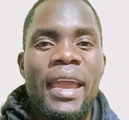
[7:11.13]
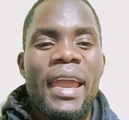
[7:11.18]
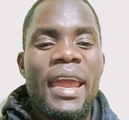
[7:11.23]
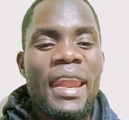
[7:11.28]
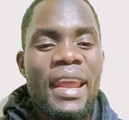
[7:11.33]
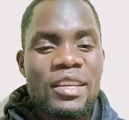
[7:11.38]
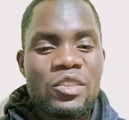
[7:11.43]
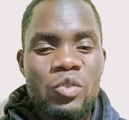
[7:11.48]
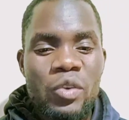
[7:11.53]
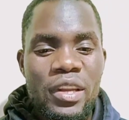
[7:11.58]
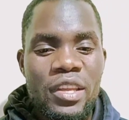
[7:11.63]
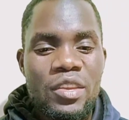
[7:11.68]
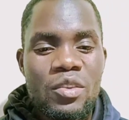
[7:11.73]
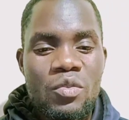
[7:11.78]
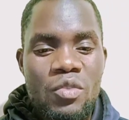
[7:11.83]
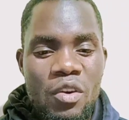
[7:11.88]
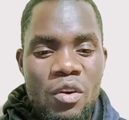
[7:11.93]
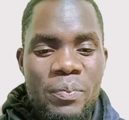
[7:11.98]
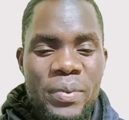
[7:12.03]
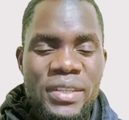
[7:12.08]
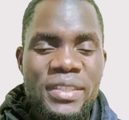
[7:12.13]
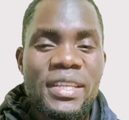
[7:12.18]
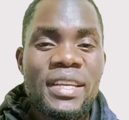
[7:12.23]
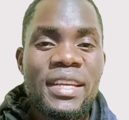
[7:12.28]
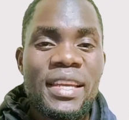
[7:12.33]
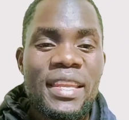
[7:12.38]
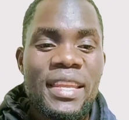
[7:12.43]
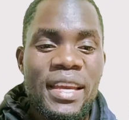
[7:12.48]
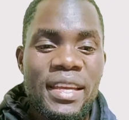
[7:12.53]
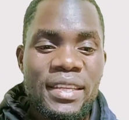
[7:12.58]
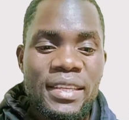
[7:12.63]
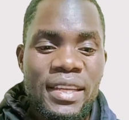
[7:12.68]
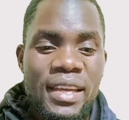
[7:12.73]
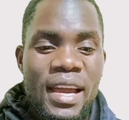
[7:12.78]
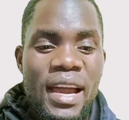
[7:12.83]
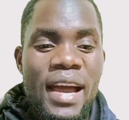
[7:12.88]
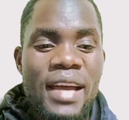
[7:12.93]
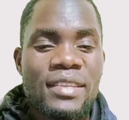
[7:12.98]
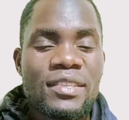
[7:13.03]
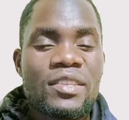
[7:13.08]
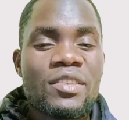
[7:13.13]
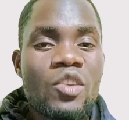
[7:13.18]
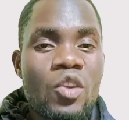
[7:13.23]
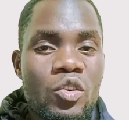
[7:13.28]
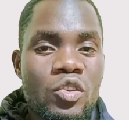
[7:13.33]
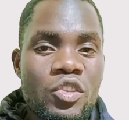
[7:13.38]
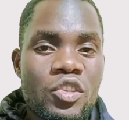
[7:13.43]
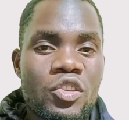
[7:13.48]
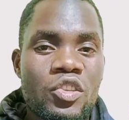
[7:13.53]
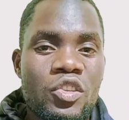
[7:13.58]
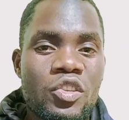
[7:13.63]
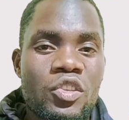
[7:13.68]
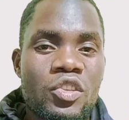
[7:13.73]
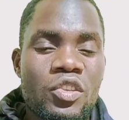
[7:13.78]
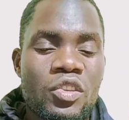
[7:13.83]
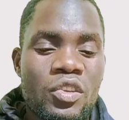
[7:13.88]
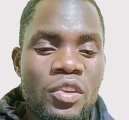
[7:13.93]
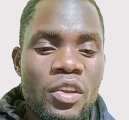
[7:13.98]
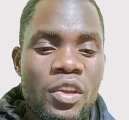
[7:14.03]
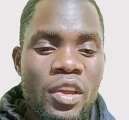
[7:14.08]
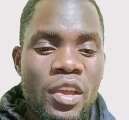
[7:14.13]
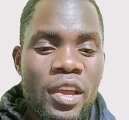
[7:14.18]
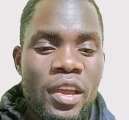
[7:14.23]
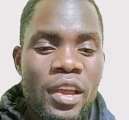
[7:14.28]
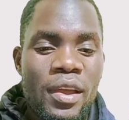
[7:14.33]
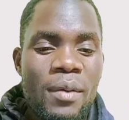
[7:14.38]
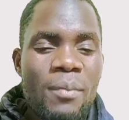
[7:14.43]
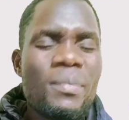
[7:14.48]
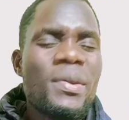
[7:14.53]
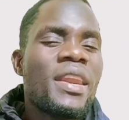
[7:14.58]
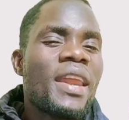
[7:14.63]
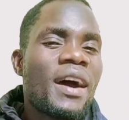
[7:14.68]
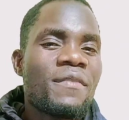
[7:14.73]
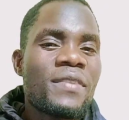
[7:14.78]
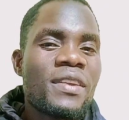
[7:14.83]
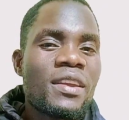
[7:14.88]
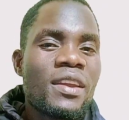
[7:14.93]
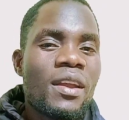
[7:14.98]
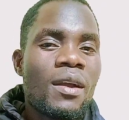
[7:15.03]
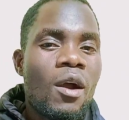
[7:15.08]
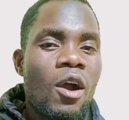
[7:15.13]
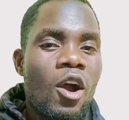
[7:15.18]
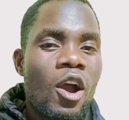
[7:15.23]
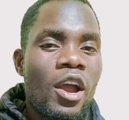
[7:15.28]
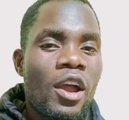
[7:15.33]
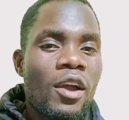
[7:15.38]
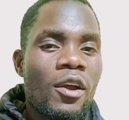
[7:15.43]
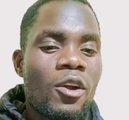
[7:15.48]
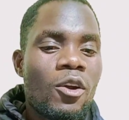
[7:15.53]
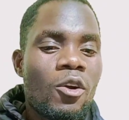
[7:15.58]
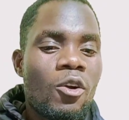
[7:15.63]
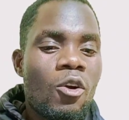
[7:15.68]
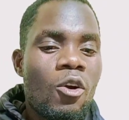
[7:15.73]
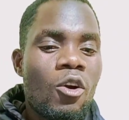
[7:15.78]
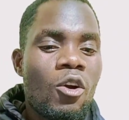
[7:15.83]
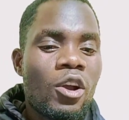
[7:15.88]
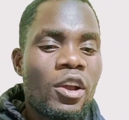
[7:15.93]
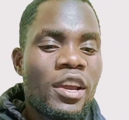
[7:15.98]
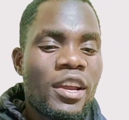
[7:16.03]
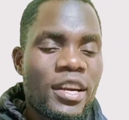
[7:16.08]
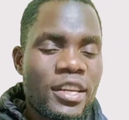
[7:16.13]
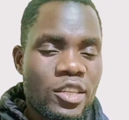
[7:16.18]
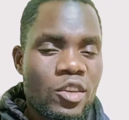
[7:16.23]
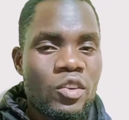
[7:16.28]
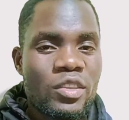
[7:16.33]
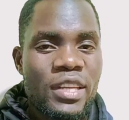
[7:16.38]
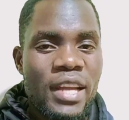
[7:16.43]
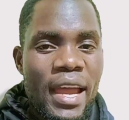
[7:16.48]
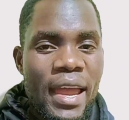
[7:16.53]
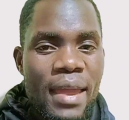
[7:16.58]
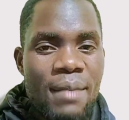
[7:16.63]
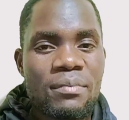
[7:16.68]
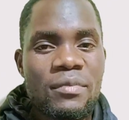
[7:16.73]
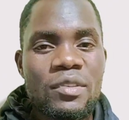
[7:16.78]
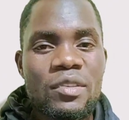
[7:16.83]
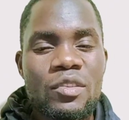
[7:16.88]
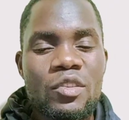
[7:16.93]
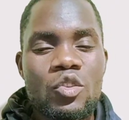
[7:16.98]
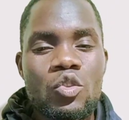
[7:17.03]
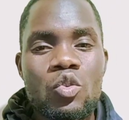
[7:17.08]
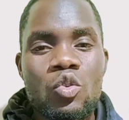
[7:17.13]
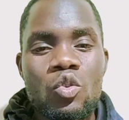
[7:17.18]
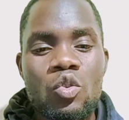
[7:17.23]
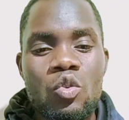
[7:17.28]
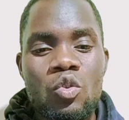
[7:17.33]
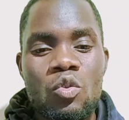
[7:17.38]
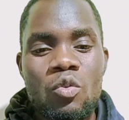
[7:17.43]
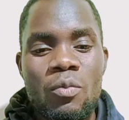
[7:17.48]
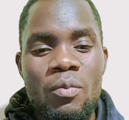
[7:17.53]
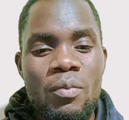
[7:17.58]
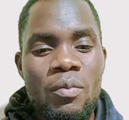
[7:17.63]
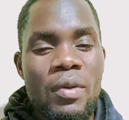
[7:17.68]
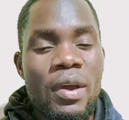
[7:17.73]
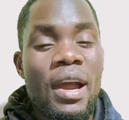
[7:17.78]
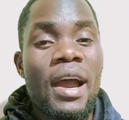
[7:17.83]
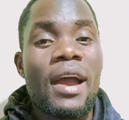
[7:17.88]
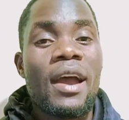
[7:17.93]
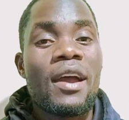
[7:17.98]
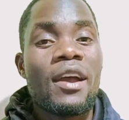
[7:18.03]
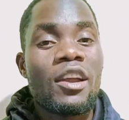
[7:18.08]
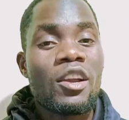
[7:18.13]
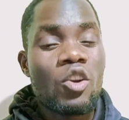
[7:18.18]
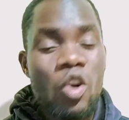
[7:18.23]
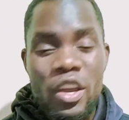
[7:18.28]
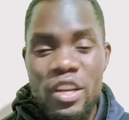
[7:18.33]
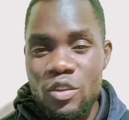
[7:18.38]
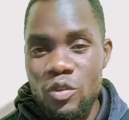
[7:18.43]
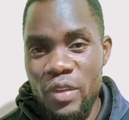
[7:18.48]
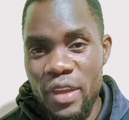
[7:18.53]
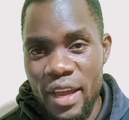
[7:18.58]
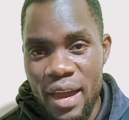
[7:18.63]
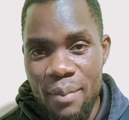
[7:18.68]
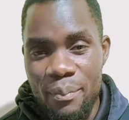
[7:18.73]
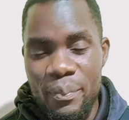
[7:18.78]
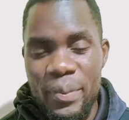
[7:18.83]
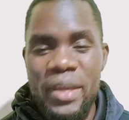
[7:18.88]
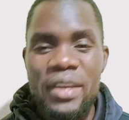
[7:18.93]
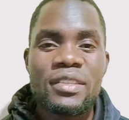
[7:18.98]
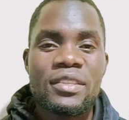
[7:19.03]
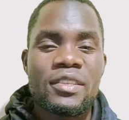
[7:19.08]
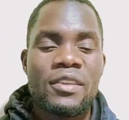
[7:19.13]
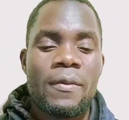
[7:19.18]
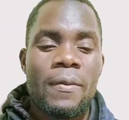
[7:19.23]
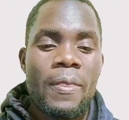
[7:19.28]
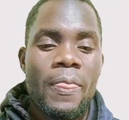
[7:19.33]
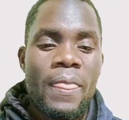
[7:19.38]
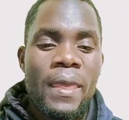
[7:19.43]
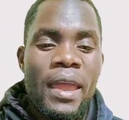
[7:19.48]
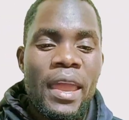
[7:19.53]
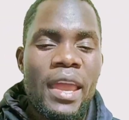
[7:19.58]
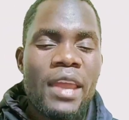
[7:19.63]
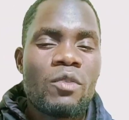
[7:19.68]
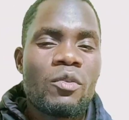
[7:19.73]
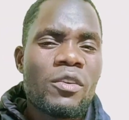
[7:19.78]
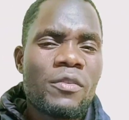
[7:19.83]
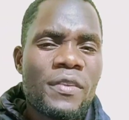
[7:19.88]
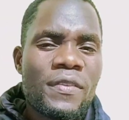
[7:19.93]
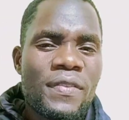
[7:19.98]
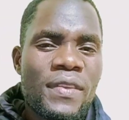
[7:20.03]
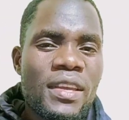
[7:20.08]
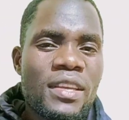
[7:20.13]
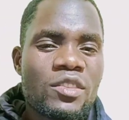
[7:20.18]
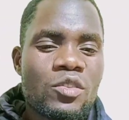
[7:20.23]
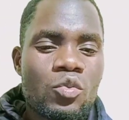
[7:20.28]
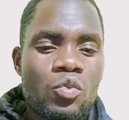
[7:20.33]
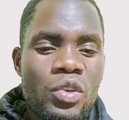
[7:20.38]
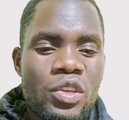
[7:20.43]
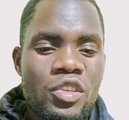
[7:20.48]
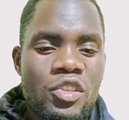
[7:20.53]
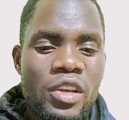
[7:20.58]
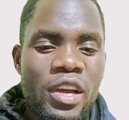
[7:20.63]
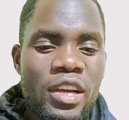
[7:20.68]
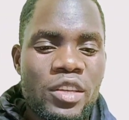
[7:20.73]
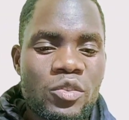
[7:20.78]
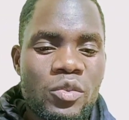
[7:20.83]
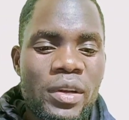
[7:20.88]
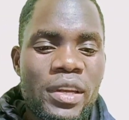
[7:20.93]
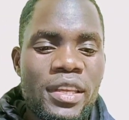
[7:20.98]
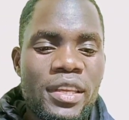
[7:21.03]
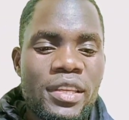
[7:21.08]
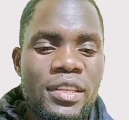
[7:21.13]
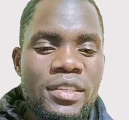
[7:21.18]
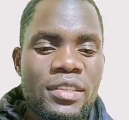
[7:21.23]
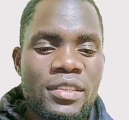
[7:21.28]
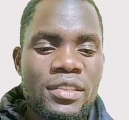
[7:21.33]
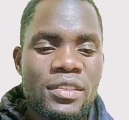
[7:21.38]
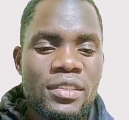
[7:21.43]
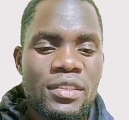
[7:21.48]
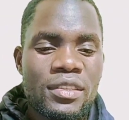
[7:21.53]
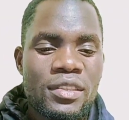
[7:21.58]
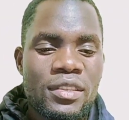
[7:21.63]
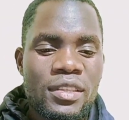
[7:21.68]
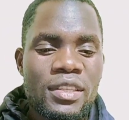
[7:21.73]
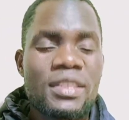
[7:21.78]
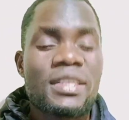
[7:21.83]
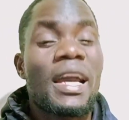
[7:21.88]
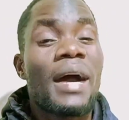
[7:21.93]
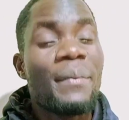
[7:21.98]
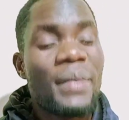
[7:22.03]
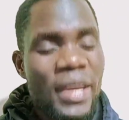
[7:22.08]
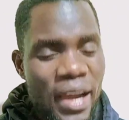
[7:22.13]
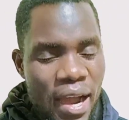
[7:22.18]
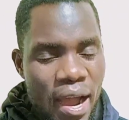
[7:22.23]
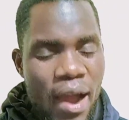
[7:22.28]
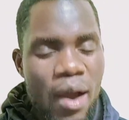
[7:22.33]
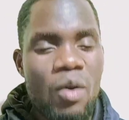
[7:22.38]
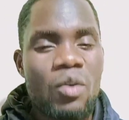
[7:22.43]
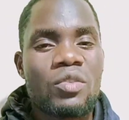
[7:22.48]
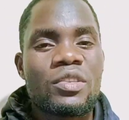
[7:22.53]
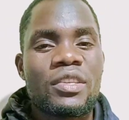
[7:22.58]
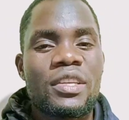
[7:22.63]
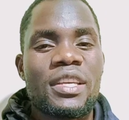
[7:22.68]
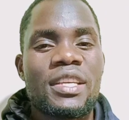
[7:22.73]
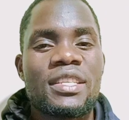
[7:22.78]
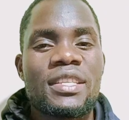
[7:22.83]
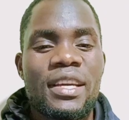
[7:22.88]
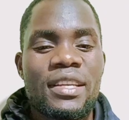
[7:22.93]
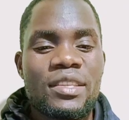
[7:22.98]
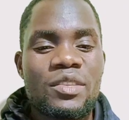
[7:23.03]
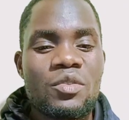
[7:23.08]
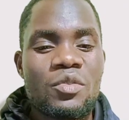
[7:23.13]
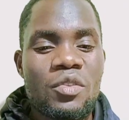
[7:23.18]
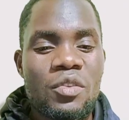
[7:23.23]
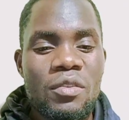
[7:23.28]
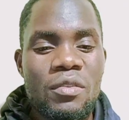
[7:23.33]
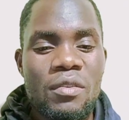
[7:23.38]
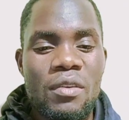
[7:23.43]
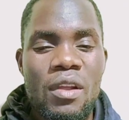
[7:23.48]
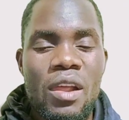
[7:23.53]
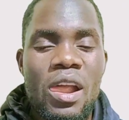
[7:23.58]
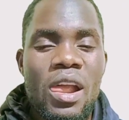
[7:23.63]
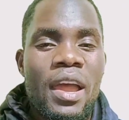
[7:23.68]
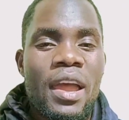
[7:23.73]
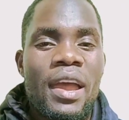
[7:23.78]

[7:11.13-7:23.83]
And actually, you know, President Kenyatta has not been having critical times to go into the campaigns. And one of the things which actually is coming out is that, you know,